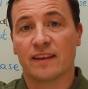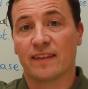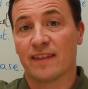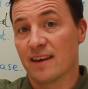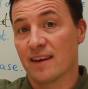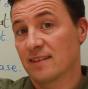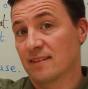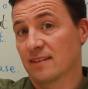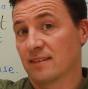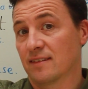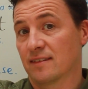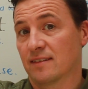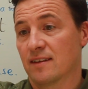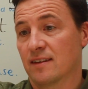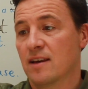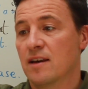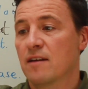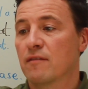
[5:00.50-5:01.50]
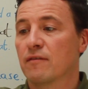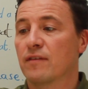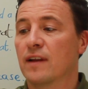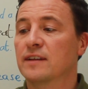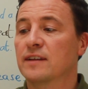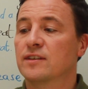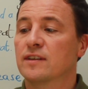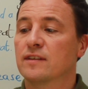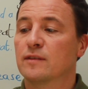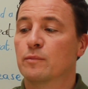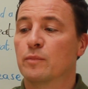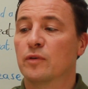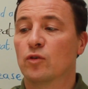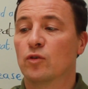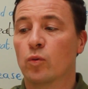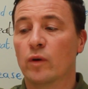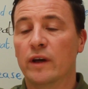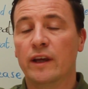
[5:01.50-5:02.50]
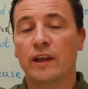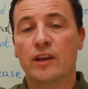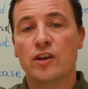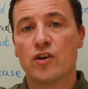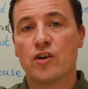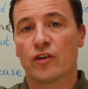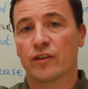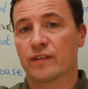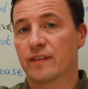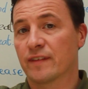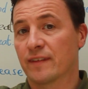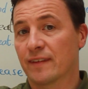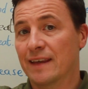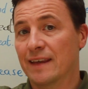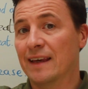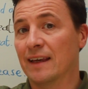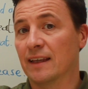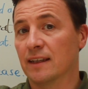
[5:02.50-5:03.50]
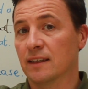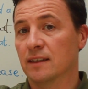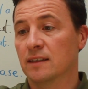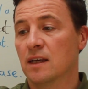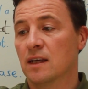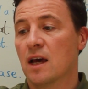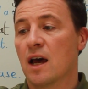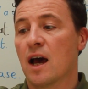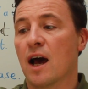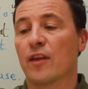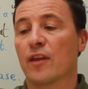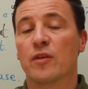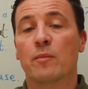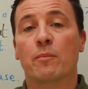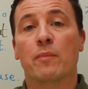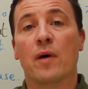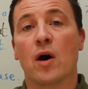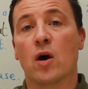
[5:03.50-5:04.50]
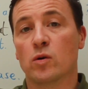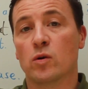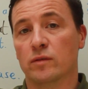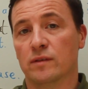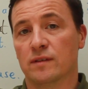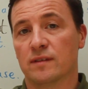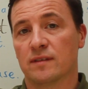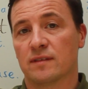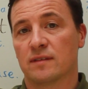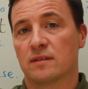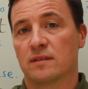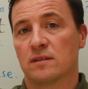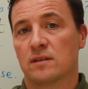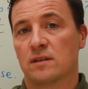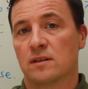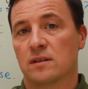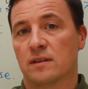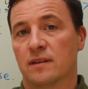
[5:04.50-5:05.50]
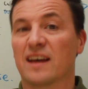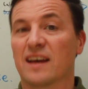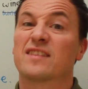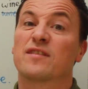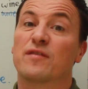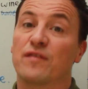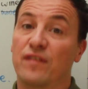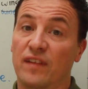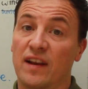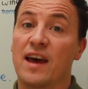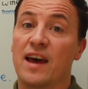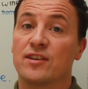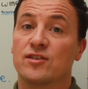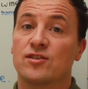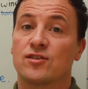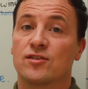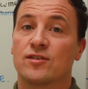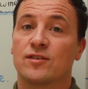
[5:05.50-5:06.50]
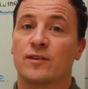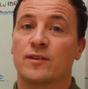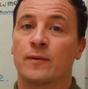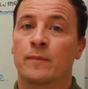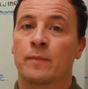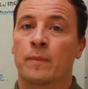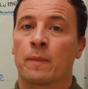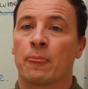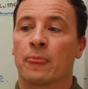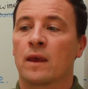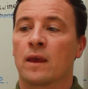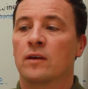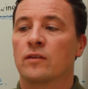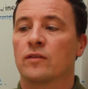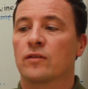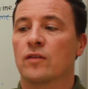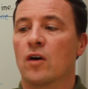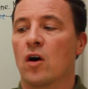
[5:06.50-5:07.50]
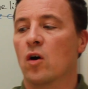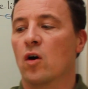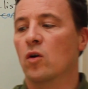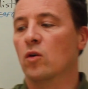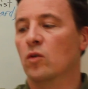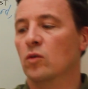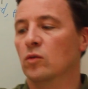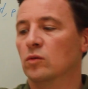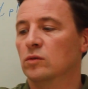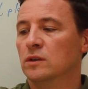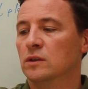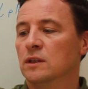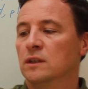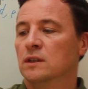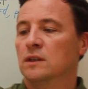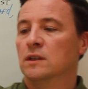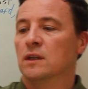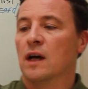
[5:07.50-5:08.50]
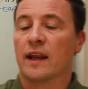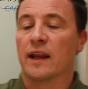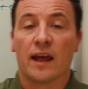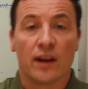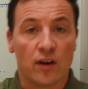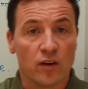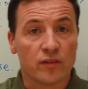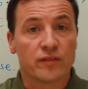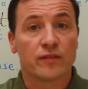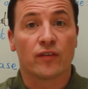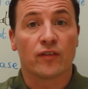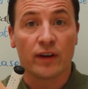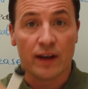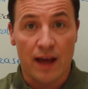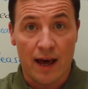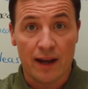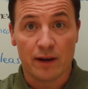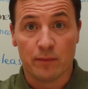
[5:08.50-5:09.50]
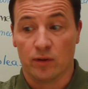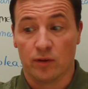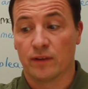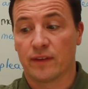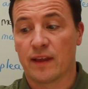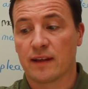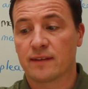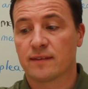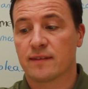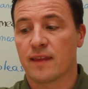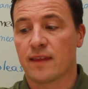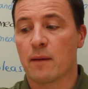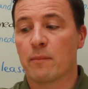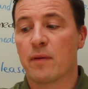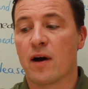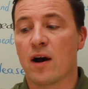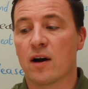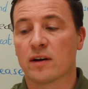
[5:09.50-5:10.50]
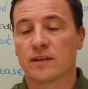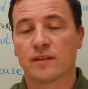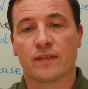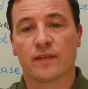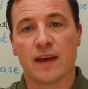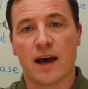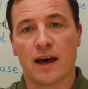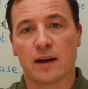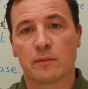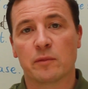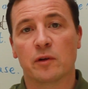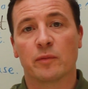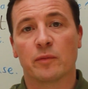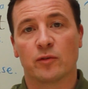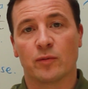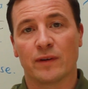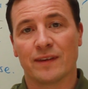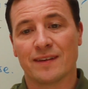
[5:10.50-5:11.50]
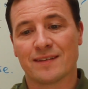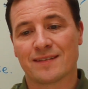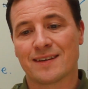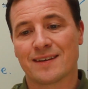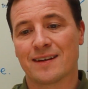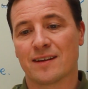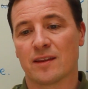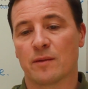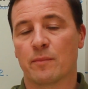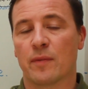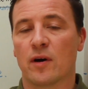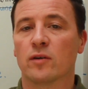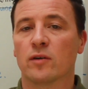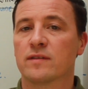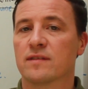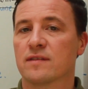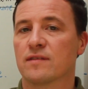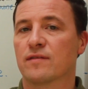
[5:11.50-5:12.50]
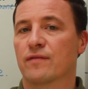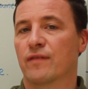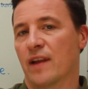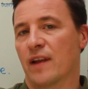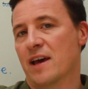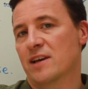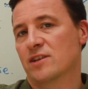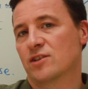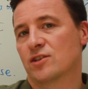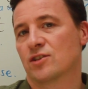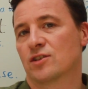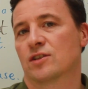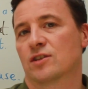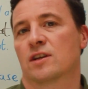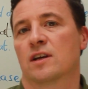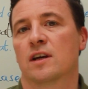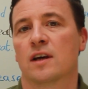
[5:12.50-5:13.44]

this. Flesh is between your skin and the bones. That's flesh. So, and also for an animal, that's that part of the animal between the skin and the bones is flesh.